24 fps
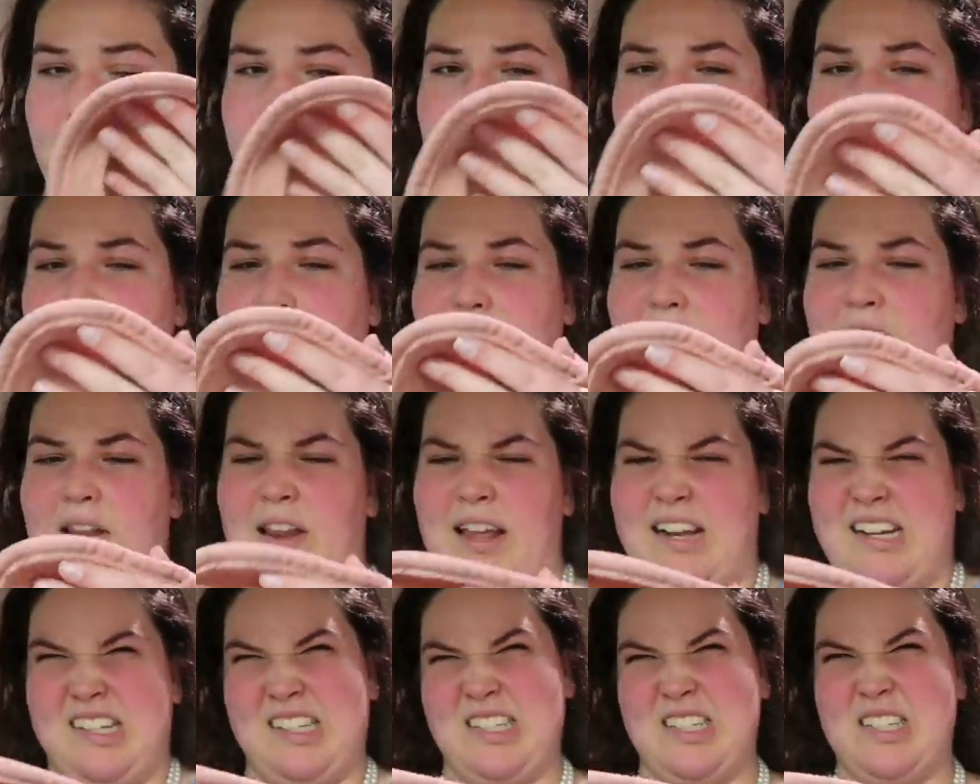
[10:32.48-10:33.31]
written really
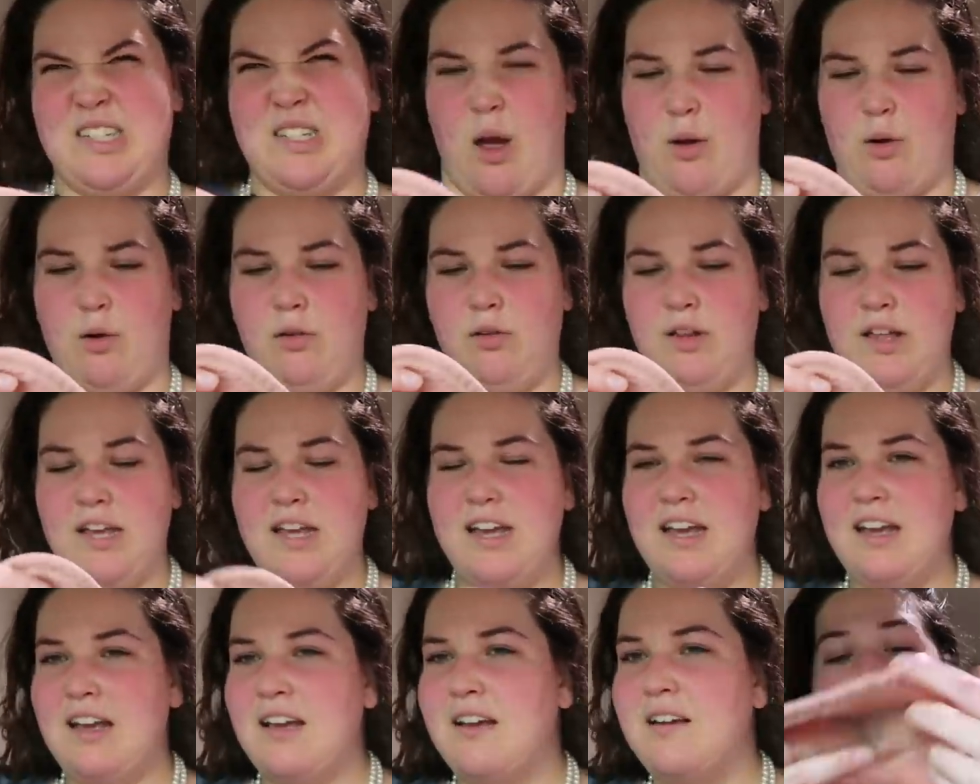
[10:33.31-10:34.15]
like
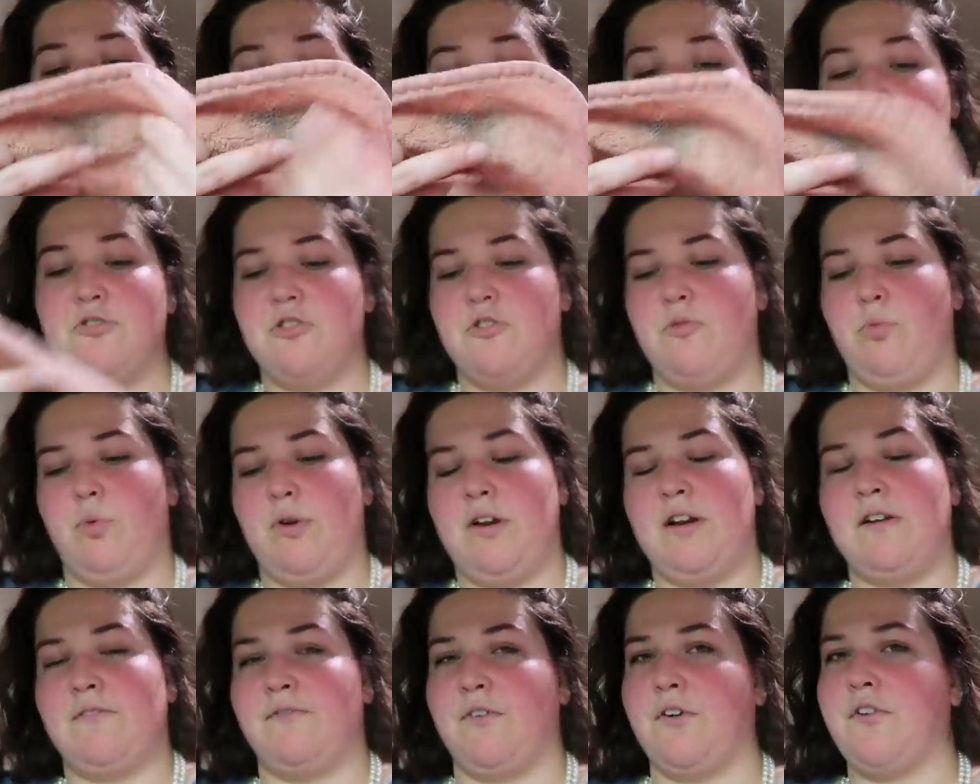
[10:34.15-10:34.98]
subtly. I was just
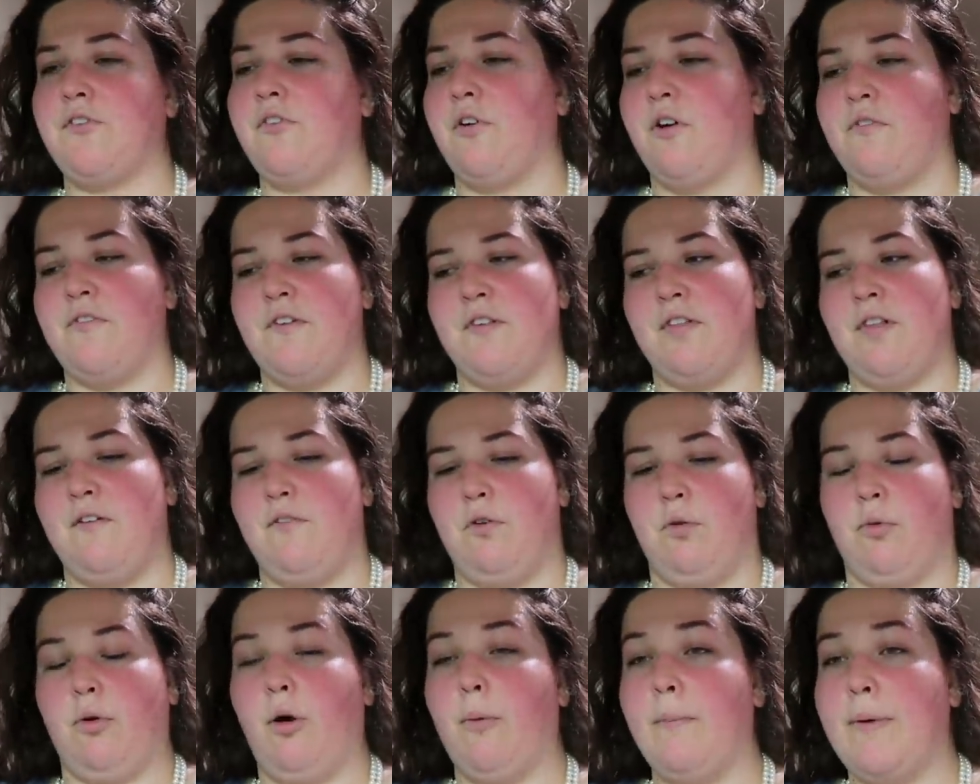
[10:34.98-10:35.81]
reading for surface
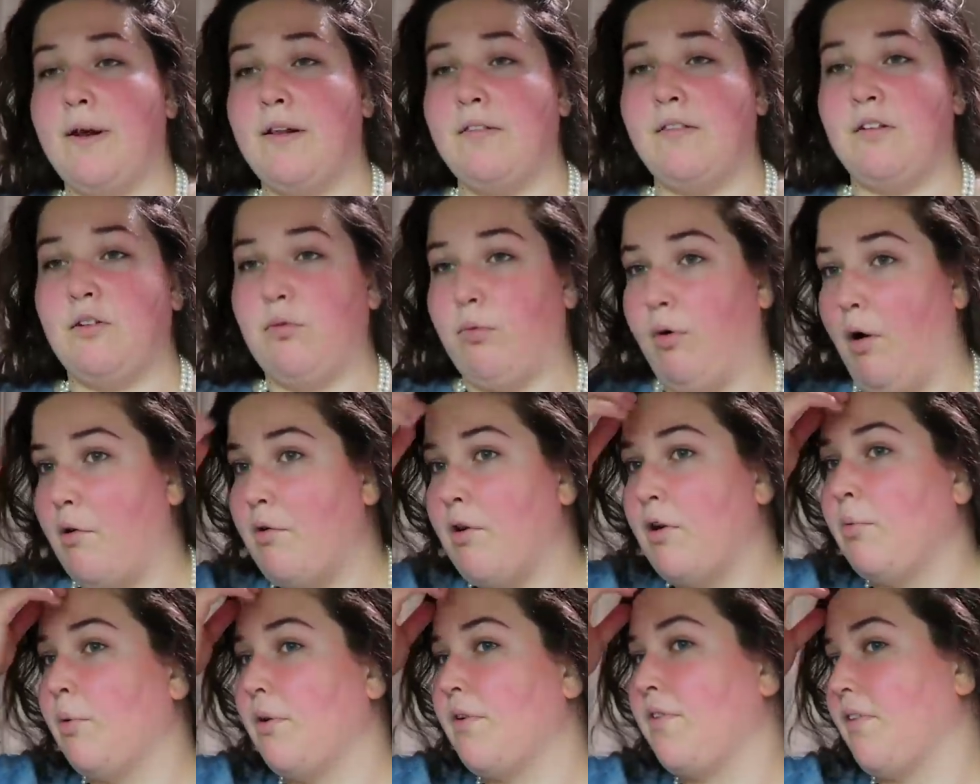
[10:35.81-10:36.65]
level romance and
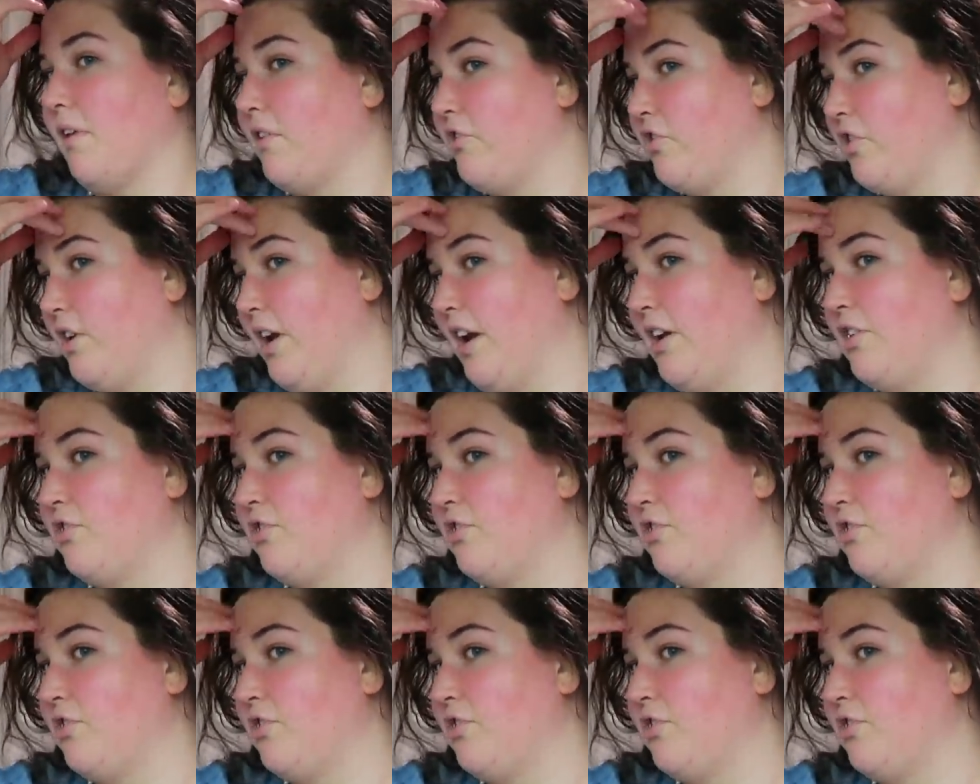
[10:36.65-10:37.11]
Ronan was such an